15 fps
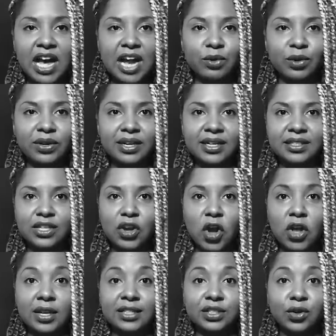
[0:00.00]
viral isn't
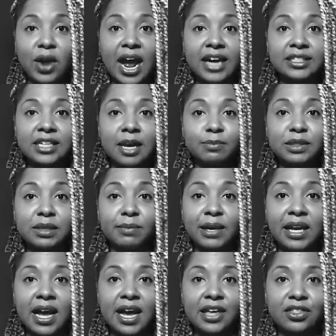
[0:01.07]
all as cracked up to
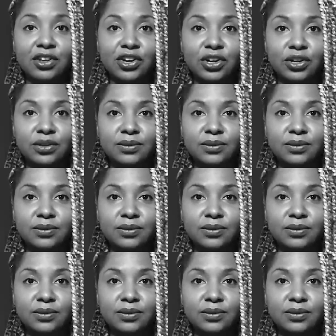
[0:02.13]
be either.